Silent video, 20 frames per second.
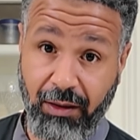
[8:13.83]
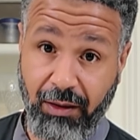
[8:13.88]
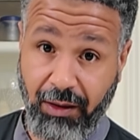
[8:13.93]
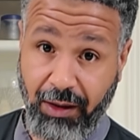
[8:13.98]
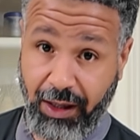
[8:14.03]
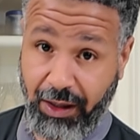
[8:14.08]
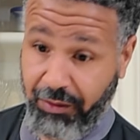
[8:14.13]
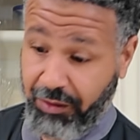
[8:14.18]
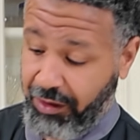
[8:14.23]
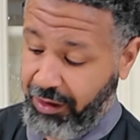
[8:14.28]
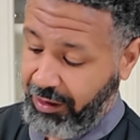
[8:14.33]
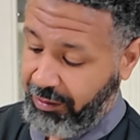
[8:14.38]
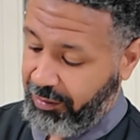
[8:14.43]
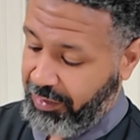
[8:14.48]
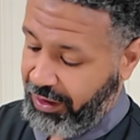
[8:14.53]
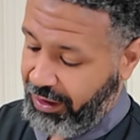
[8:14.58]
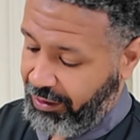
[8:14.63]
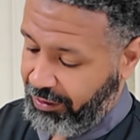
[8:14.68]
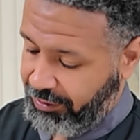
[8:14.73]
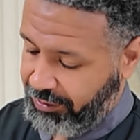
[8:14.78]
All right, we're gonna
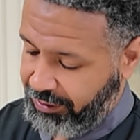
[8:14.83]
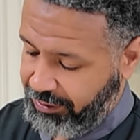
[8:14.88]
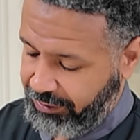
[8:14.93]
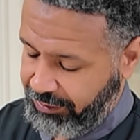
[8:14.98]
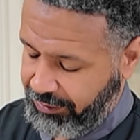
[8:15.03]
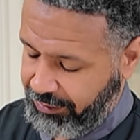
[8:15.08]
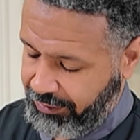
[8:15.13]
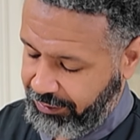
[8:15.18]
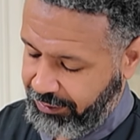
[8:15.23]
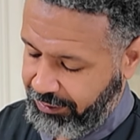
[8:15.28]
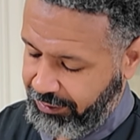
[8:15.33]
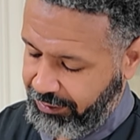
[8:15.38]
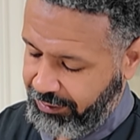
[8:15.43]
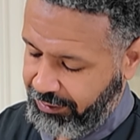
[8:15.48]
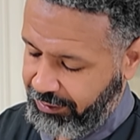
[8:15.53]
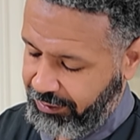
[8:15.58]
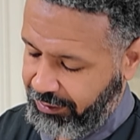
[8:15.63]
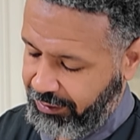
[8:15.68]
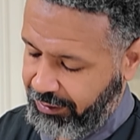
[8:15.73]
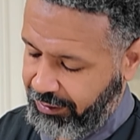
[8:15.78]
build
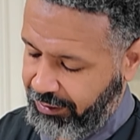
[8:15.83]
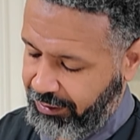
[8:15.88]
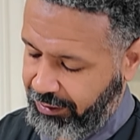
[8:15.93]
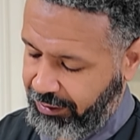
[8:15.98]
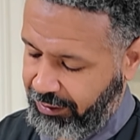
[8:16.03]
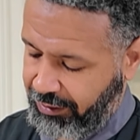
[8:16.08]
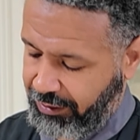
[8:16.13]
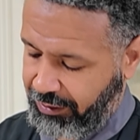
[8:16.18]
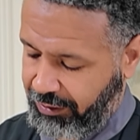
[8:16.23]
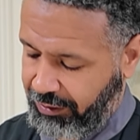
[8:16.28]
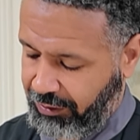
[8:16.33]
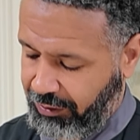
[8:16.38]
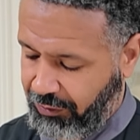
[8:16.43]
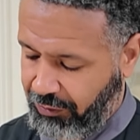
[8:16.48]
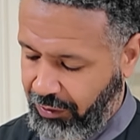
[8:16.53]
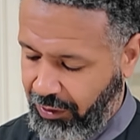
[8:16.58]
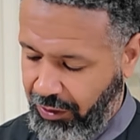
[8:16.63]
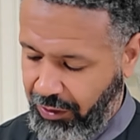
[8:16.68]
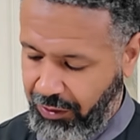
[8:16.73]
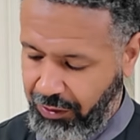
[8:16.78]
the
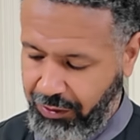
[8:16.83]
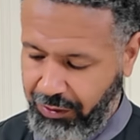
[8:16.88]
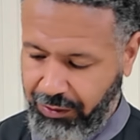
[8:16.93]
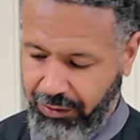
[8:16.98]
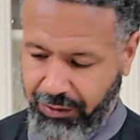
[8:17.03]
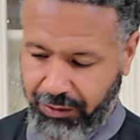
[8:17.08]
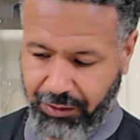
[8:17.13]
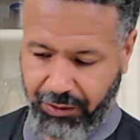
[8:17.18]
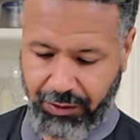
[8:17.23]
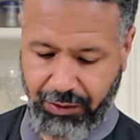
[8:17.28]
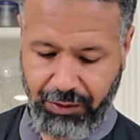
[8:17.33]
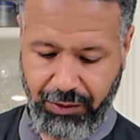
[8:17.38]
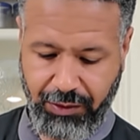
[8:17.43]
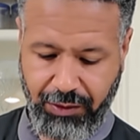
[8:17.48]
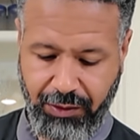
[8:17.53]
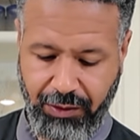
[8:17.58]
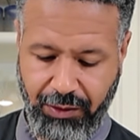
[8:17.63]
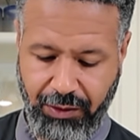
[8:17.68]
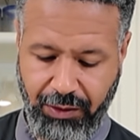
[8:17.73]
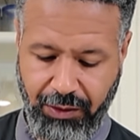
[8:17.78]
roll
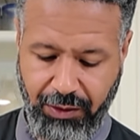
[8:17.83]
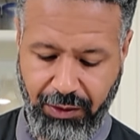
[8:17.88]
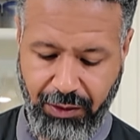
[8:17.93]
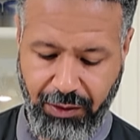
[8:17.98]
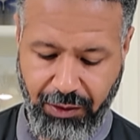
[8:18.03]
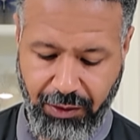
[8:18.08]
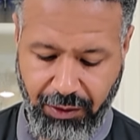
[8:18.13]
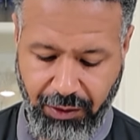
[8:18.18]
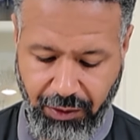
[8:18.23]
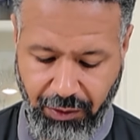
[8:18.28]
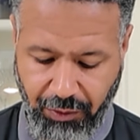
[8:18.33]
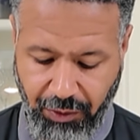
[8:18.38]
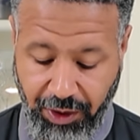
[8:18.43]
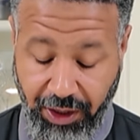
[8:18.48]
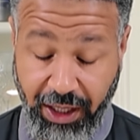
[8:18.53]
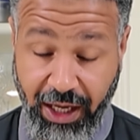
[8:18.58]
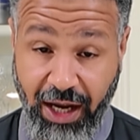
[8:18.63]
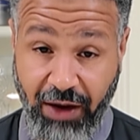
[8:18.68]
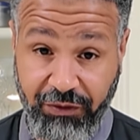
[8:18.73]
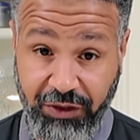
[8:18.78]

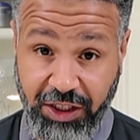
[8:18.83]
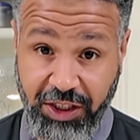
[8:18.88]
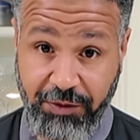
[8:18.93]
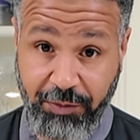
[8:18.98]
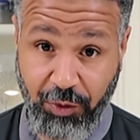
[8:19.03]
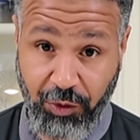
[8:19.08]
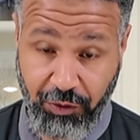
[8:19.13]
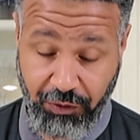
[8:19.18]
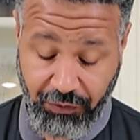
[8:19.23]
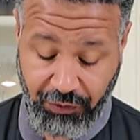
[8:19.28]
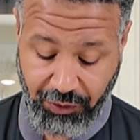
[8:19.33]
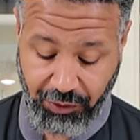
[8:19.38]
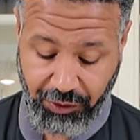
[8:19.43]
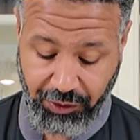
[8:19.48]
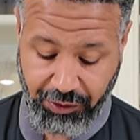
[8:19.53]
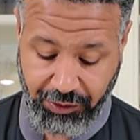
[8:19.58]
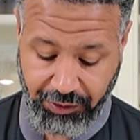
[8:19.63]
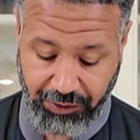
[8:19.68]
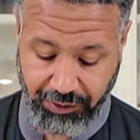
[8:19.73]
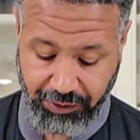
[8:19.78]
with a hefty
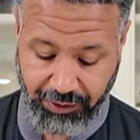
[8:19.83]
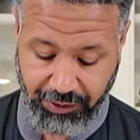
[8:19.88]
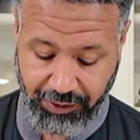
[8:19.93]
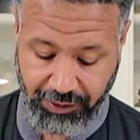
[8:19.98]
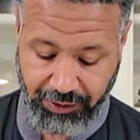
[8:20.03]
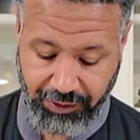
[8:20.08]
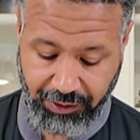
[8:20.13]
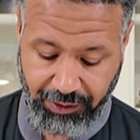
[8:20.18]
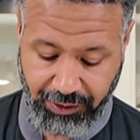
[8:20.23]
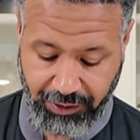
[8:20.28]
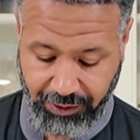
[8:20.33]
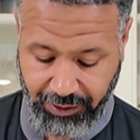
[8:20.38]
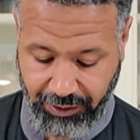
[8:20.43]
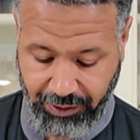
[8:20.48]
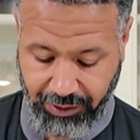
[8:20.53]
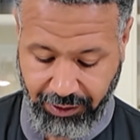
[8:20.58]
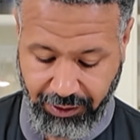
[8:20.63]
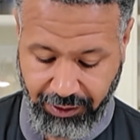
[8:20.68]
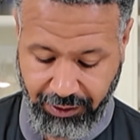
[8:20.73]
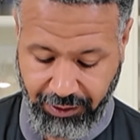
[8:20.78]
spoonful
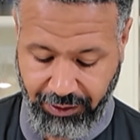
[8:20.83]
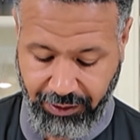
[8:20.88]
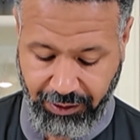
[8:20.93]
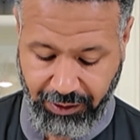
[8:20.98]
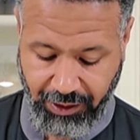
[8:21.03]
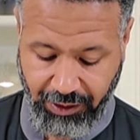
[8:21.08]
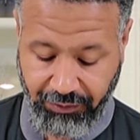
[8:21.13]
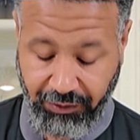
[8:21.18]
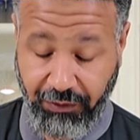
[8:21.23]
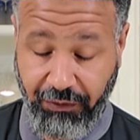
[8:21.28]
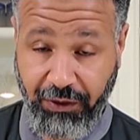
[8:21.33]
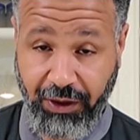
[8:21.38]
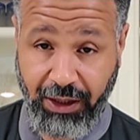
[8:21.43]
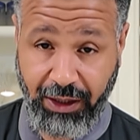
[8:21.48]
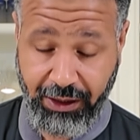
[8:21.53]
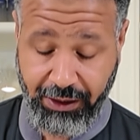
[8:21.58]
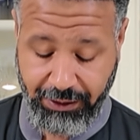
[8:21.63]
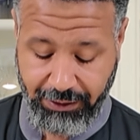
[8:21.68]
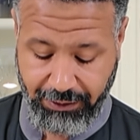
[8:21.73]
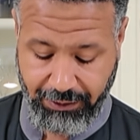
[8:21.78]
of the
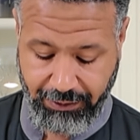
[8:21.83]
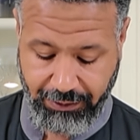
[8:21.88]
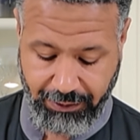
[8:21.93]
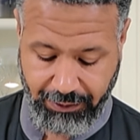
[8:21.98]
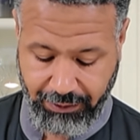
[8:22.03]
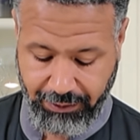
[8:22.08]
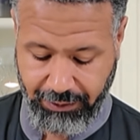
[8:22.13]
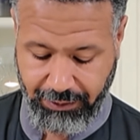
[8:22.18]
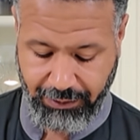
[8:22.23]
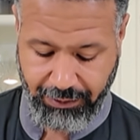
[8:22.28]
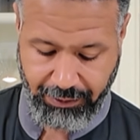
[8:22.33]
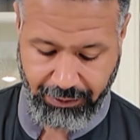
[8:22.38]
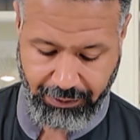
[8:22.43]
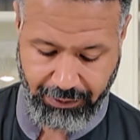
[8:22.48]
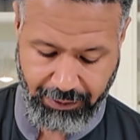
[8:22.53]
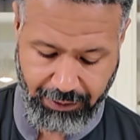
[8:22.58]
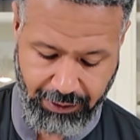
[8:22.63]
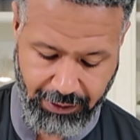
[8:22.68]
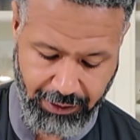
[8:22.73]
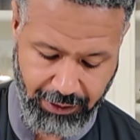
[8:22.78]
filling.
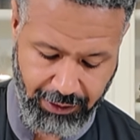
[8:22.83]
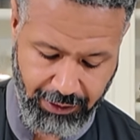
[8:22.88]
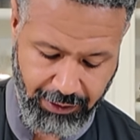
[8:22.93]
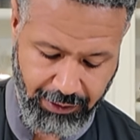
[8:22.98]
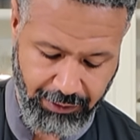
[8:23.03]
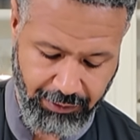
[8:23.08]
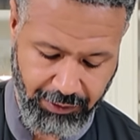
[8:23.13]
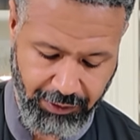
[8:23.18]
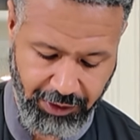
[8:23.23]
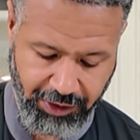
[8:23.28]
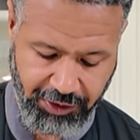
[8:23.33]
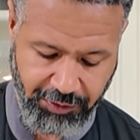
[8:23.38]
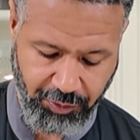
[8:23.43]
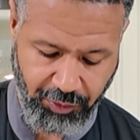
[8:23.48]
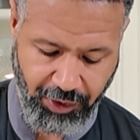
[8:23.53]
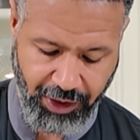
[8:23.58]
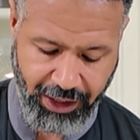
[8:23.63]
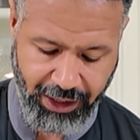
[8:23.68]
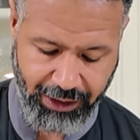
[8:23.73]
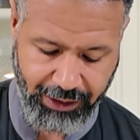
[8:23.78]
You're gonna
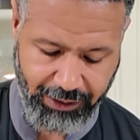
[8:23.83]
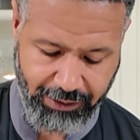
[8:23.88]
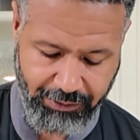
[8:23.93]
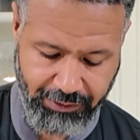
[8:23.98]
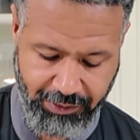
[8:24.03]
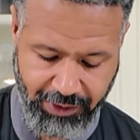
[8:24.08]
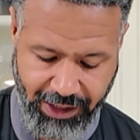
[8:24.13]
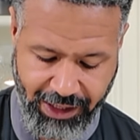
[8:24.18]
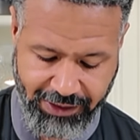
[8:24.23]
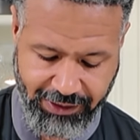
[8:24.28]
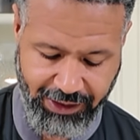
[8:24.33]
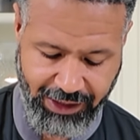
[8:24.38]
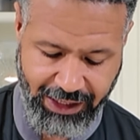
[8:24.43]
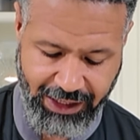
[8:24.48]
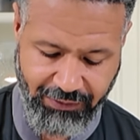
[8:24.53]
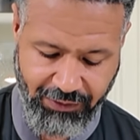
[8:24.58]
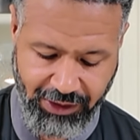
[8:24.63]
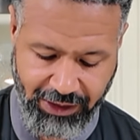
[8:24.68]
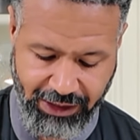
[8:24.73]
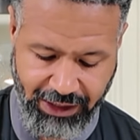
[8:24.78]
spread it as
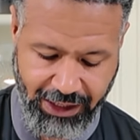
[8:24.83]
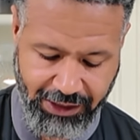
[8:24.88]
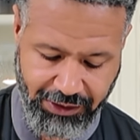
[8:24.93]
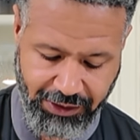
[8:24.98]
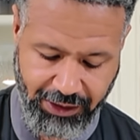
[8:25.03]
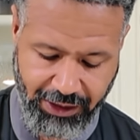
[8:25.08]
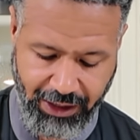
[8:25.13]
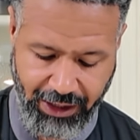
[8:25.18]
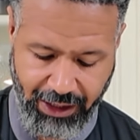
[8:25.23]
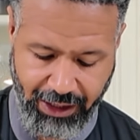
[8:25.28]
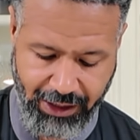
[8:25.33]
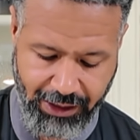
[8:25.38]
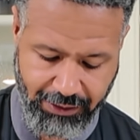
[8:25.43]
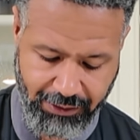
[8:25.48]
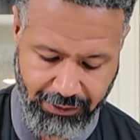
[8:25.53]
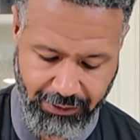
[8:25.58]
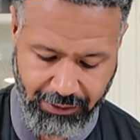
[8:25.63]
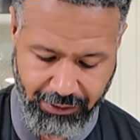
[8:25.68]
evenly as you can